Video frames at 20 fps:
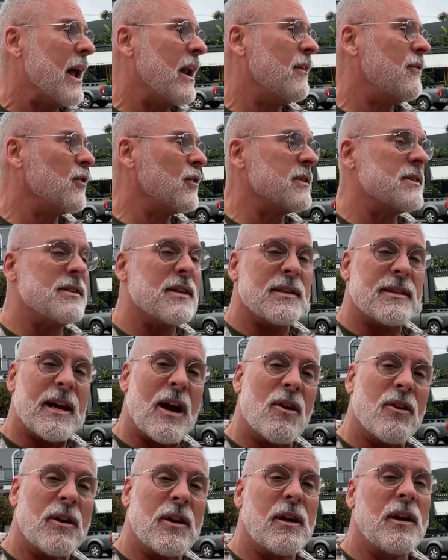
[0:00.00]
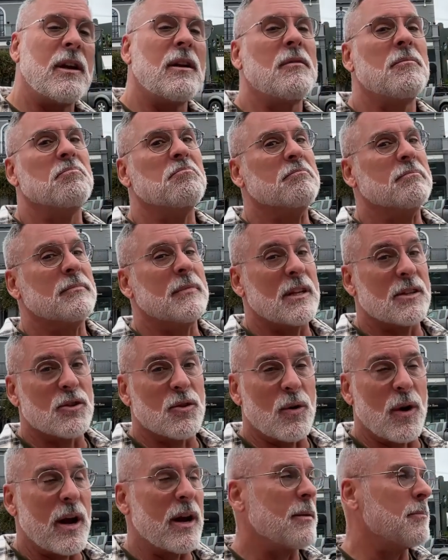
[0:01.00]
And if you can sit down and eat,
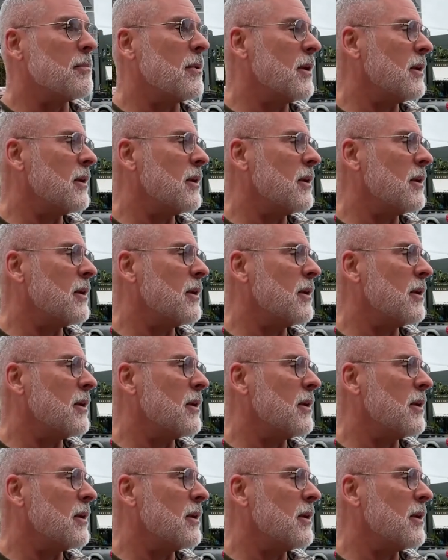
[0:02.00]
that's great.